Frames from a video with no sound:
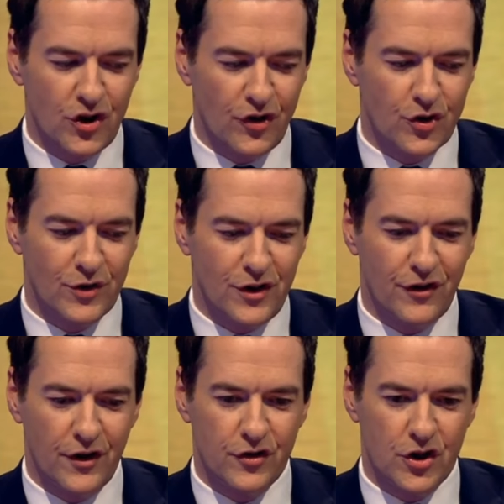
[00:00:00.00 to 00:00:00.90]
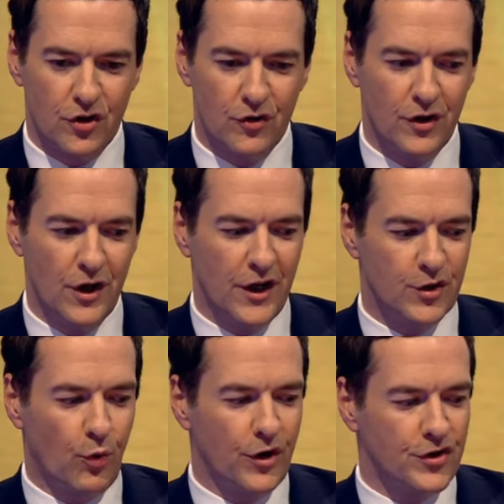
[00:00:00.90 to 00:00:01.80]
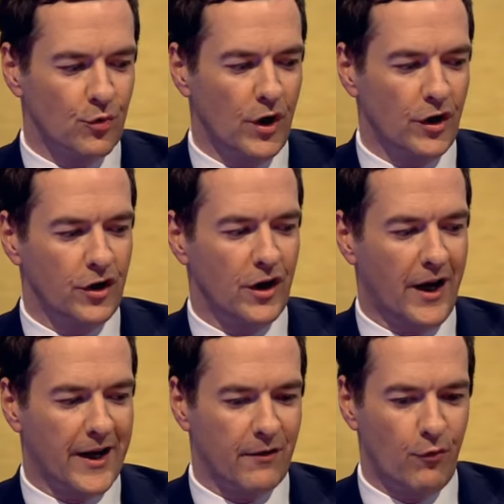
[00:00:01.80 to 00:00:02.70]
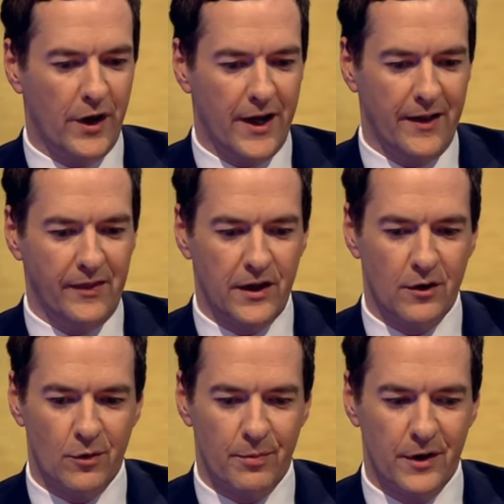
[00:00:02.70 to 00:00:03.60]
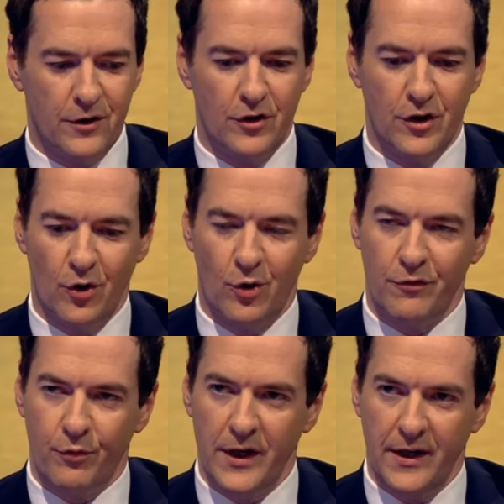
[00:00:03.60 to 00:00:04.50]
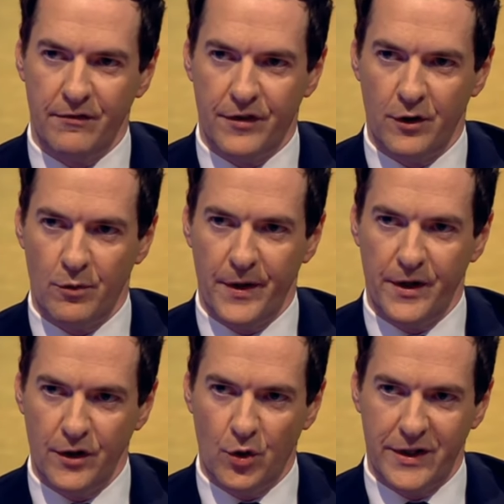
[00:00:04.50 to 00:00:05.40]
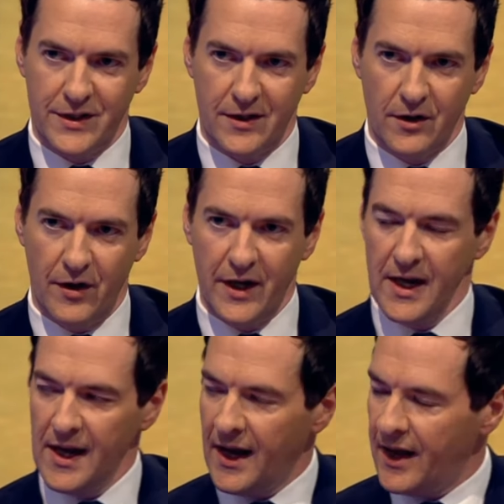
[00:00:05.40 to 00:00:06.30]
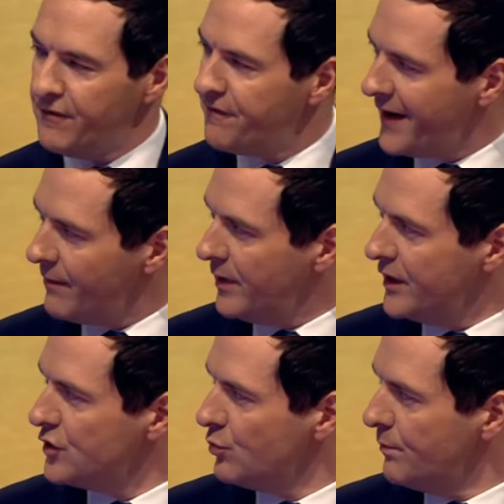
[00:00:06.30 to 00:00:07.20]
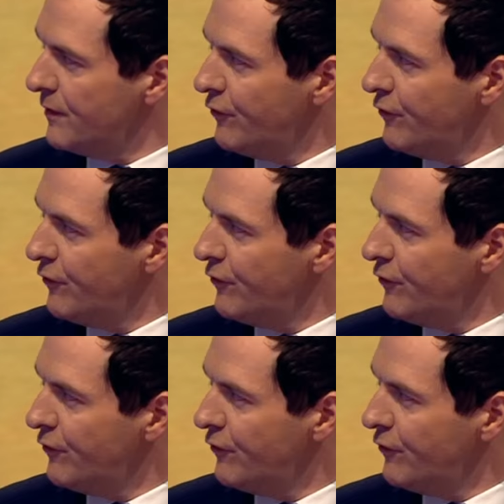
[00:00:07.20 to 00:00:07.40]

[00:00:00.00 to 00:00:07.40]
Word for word: on the 23rd of June is what does the world look like if we're in the European Union or if we leave the European and quit it, right? And families would be